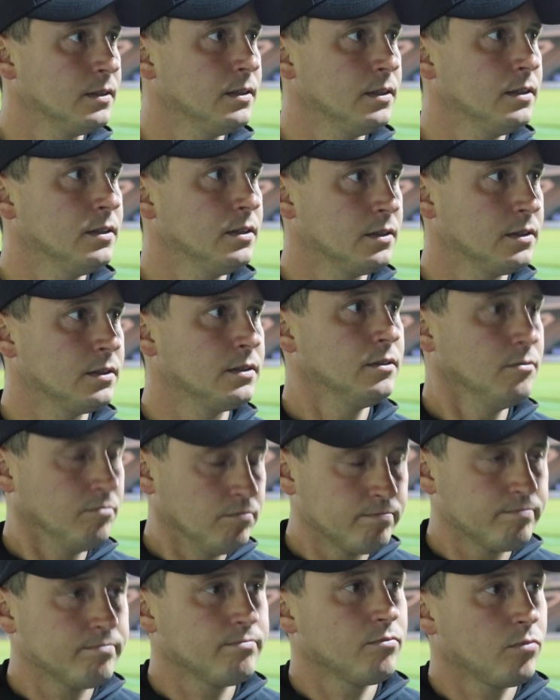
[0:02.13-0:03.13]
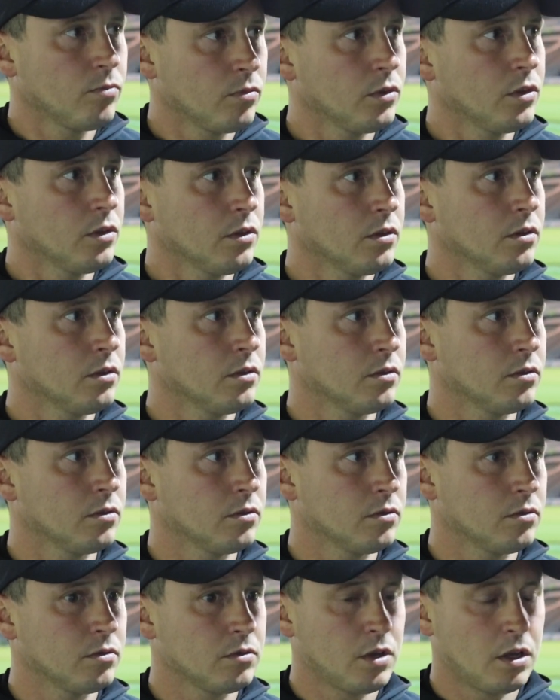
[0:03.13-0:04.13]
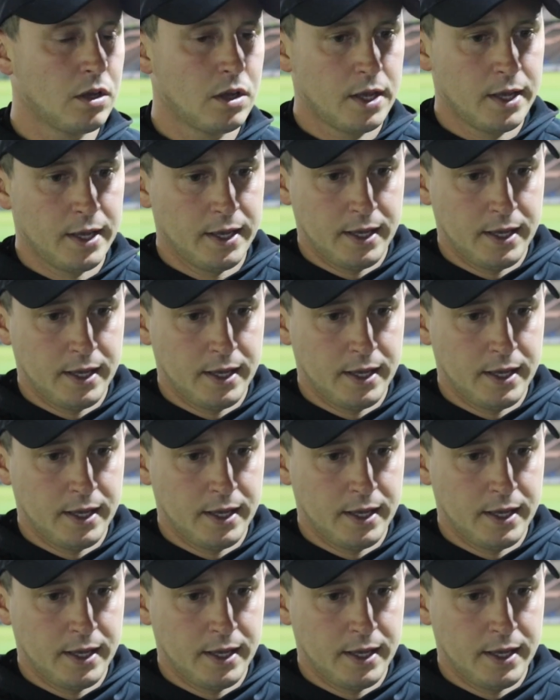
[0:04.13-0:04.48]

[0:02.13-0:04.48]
with the result, but what about that performance?